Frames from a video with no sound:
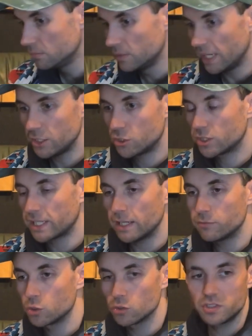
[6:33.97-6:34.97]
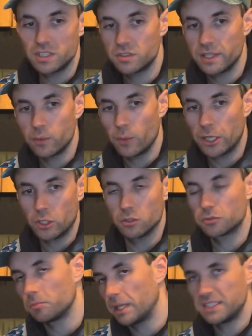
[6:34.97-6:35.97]
it kind of does this thing where it
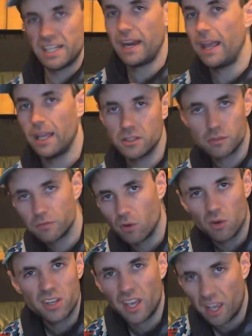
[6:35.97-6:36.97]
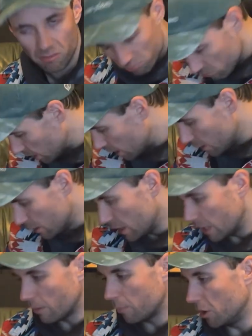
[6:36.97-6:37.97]
goes from like 1080 to 4K.
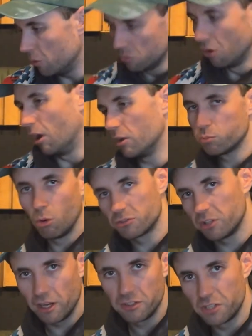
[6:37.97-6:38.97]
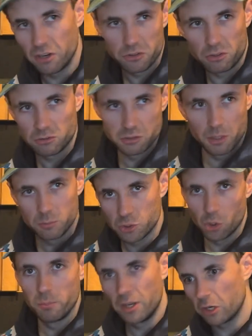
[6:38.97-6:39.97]
And you might be like, what's that in technical terms?
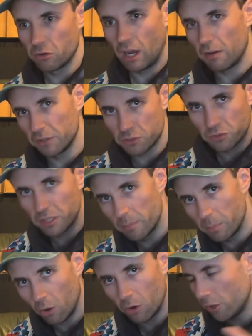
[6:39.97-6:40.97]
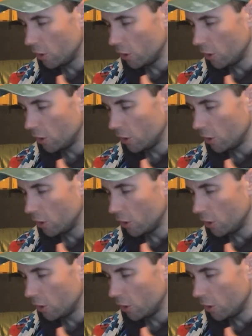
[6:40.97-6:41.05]
Show me a graph, it's really important.